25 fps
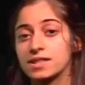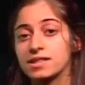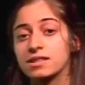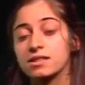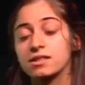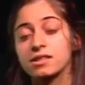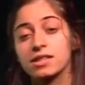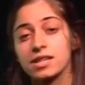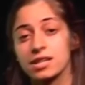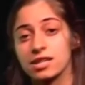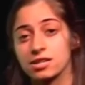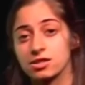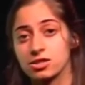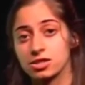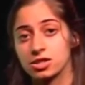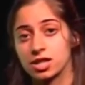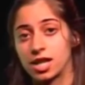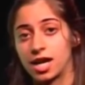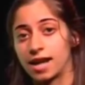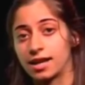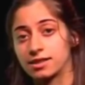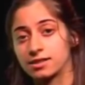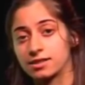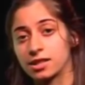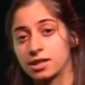I,
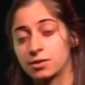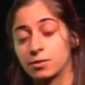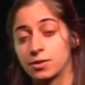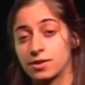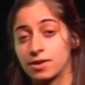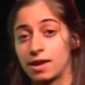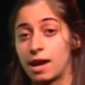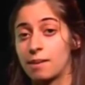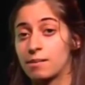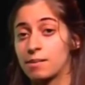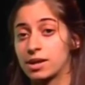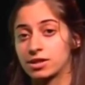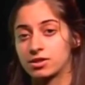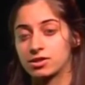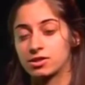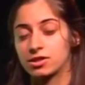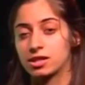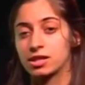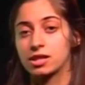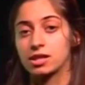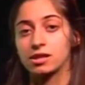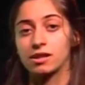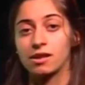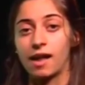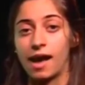not class II,
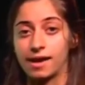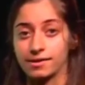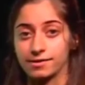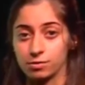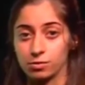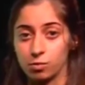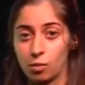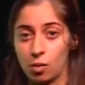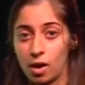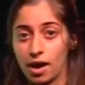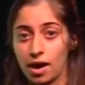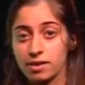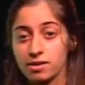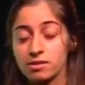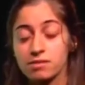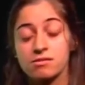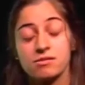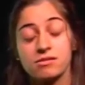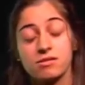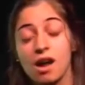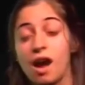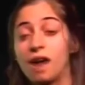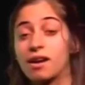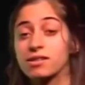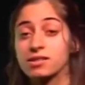and thus
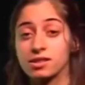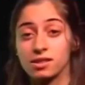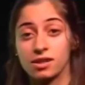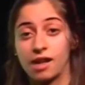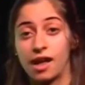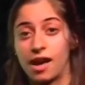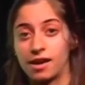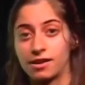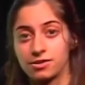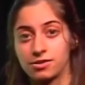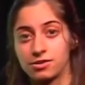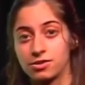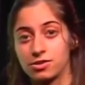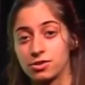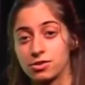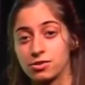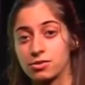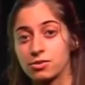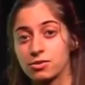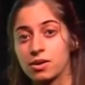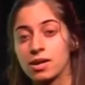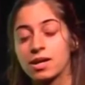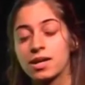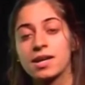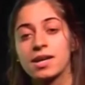CD8 positive
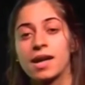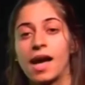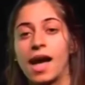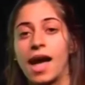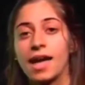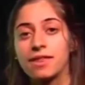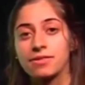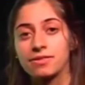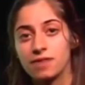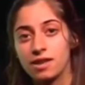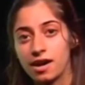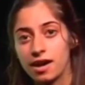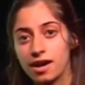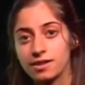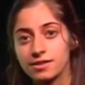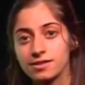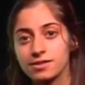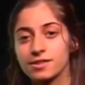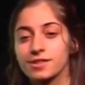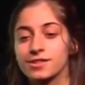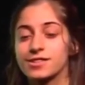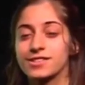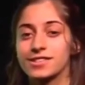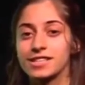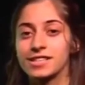T cells are the
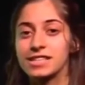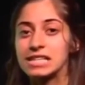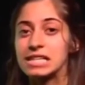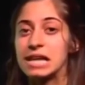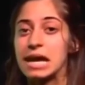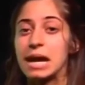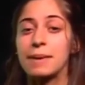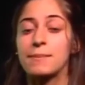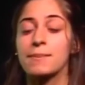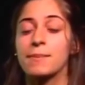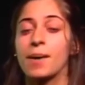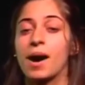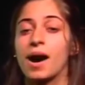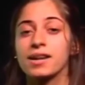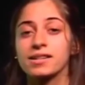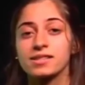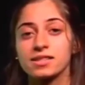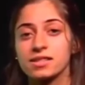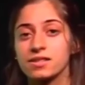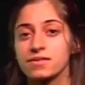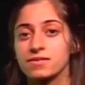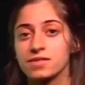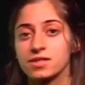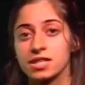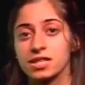only ones that will be
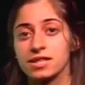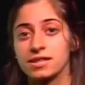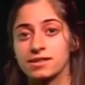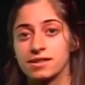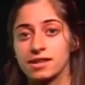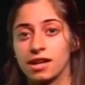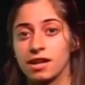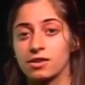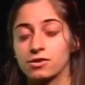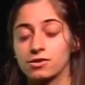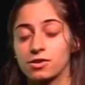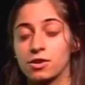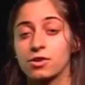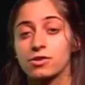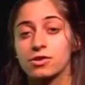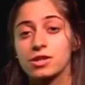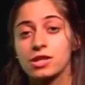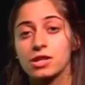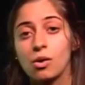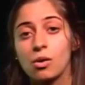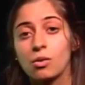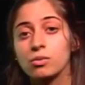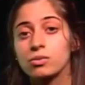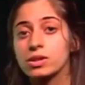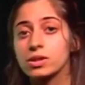able to be
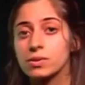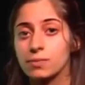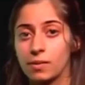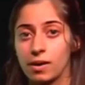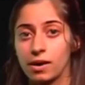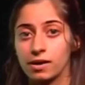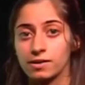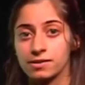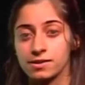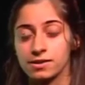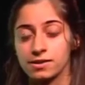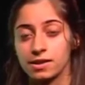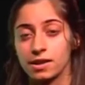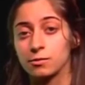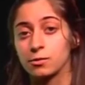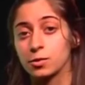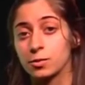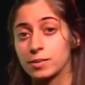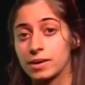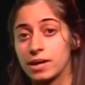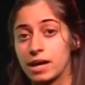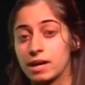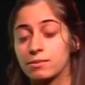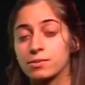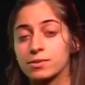activated by
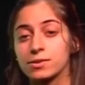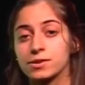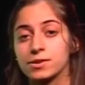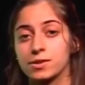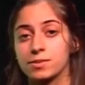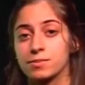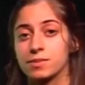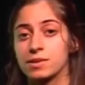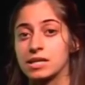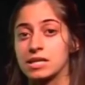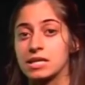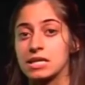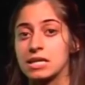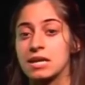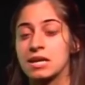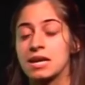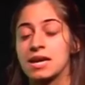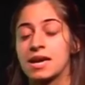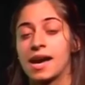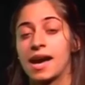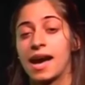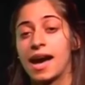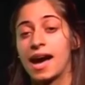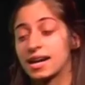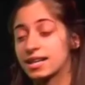dendritic cells
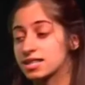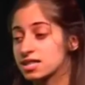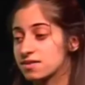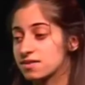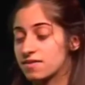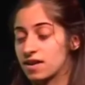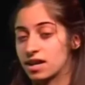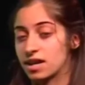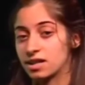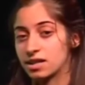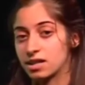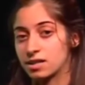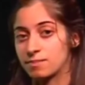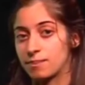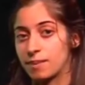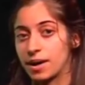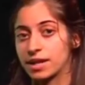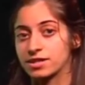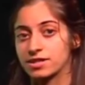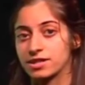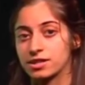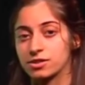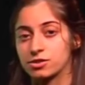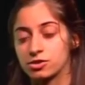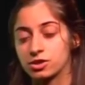presenting antigen
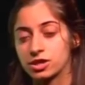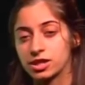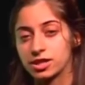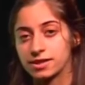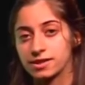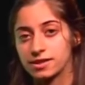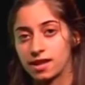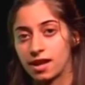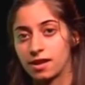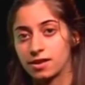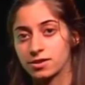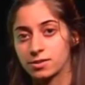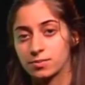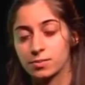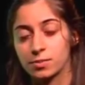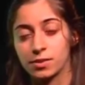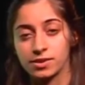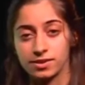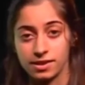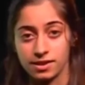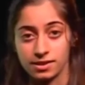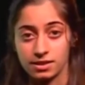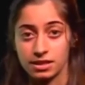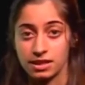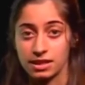on MHC
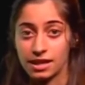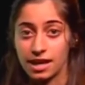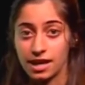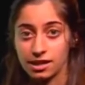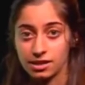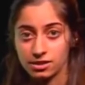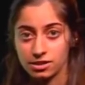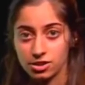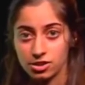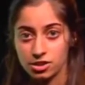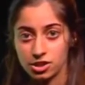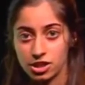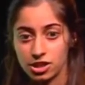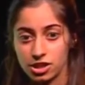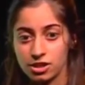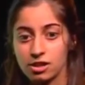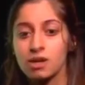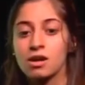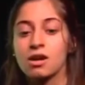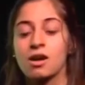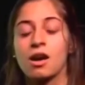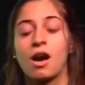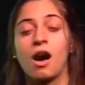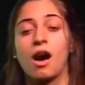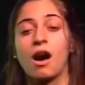class I.
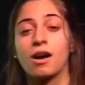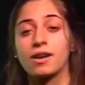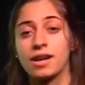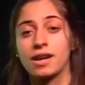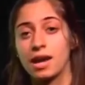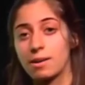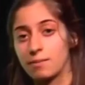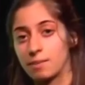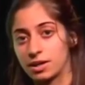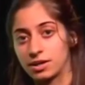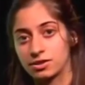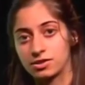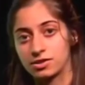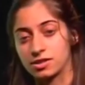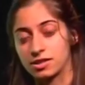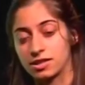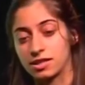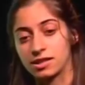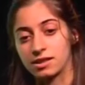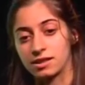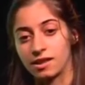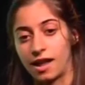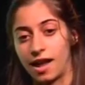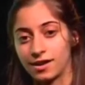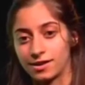
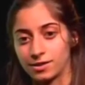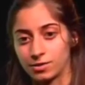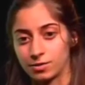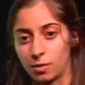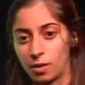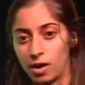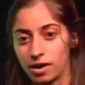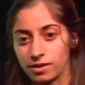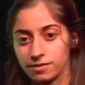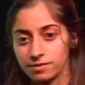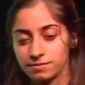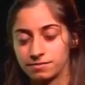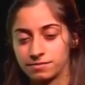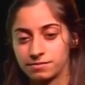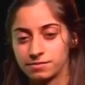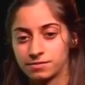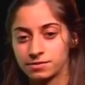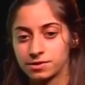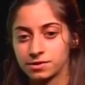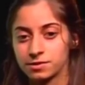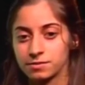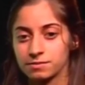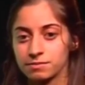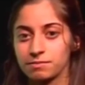There's a pretty easy way to